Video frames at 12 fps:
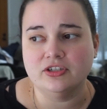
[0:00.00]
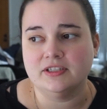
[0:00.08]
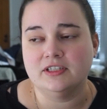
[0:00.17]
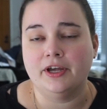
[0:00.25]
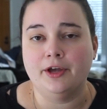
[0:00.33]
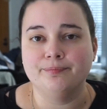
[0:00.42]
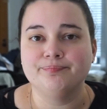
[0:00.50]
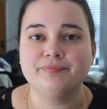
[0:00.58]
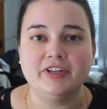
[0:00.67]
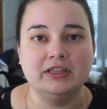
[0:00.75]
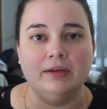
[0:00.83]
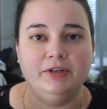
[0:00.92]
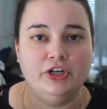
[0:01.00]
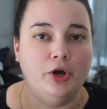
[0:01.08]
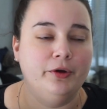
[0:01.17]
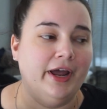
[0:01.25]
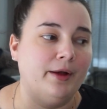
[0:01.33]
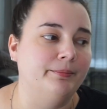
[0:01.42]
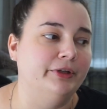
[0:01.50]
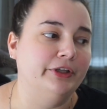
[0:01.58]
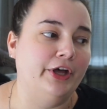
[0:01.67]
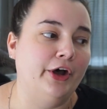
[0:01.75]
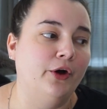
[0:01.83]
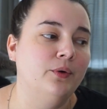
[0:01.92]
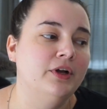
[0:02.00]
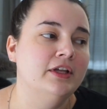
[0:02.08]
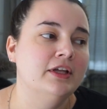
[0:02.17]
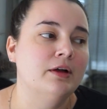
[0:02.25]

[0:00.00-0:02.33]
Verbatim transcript: Just um, let me know down below.